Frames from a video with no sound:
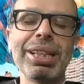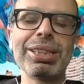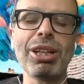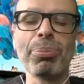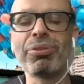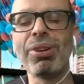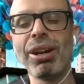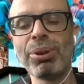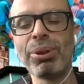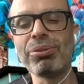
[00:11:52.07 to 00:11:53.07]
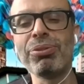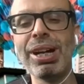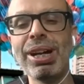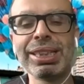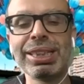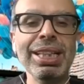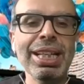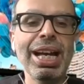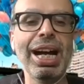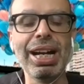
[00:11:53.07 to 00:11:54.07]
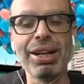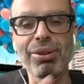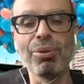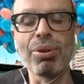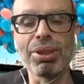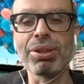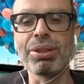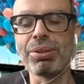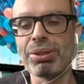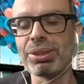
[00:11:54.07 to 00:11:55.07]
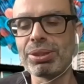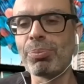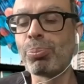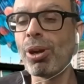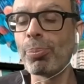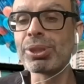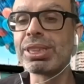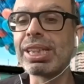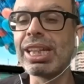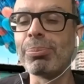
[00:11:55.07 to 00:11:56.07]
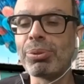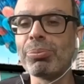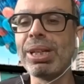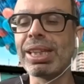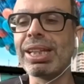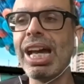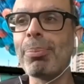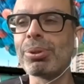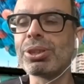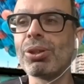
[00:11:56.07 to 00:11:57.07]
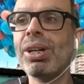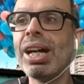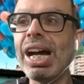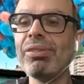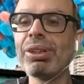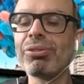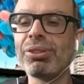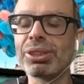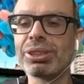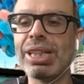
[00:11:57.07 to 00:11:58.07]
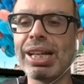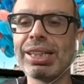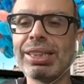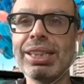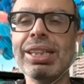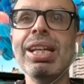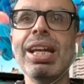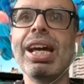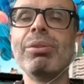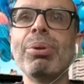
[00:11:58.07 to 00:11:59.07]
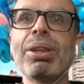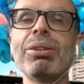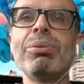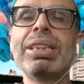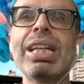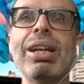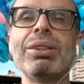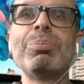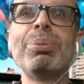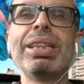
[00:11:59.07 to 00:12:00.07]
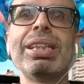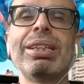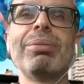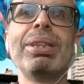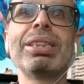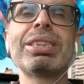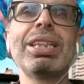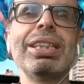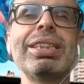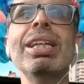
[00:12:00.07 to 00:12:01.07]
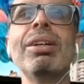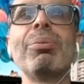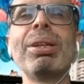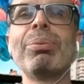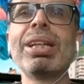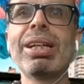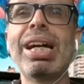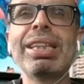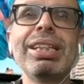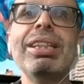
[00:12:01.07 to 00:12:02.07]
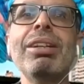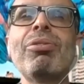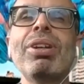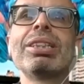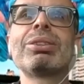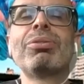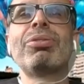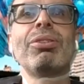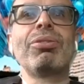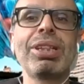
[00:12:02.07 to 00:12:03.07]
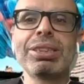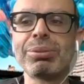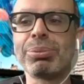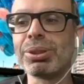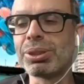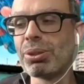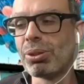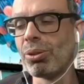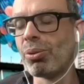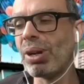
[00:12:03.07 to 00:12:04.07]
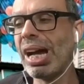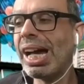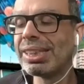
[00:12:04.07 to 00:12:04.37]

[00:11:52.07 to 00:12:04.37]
Shopify, we could find the proper scheme to make that happen. So having the functionality, and with the retailers being shut, we had an influx of customers who had an